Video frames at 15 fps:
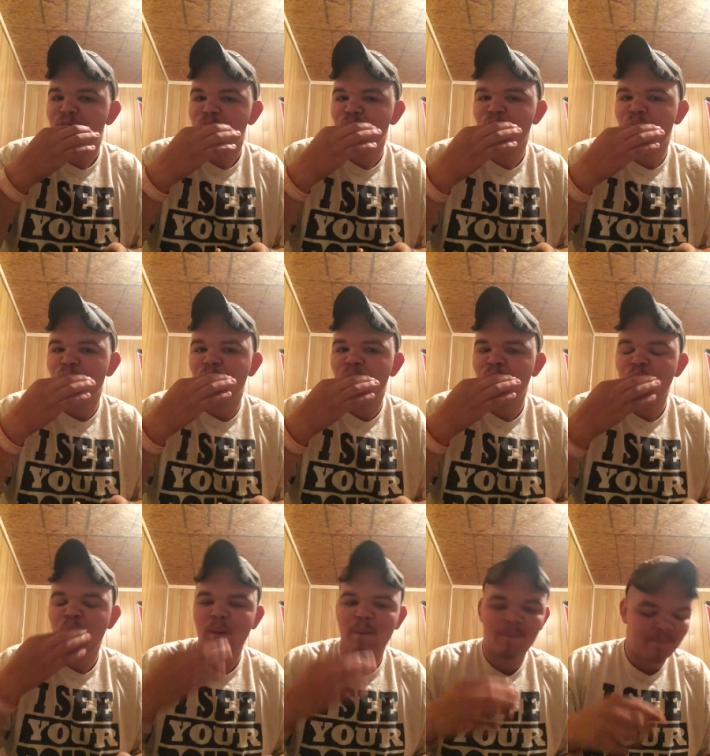well,
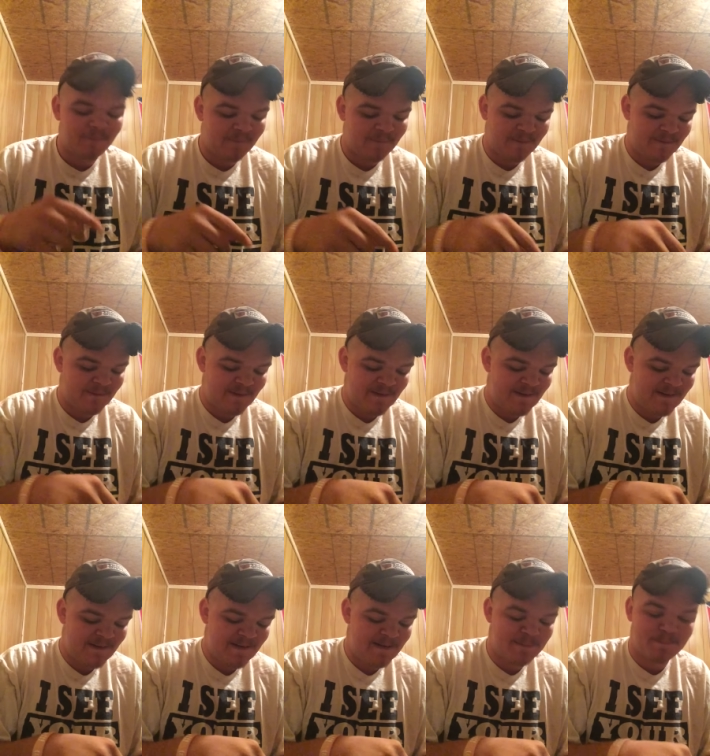mm,
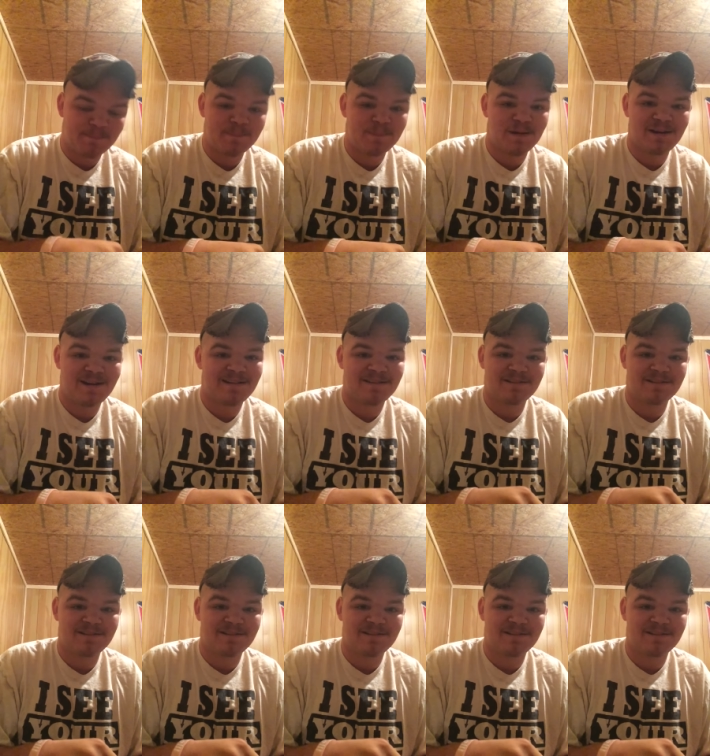I am, and I'm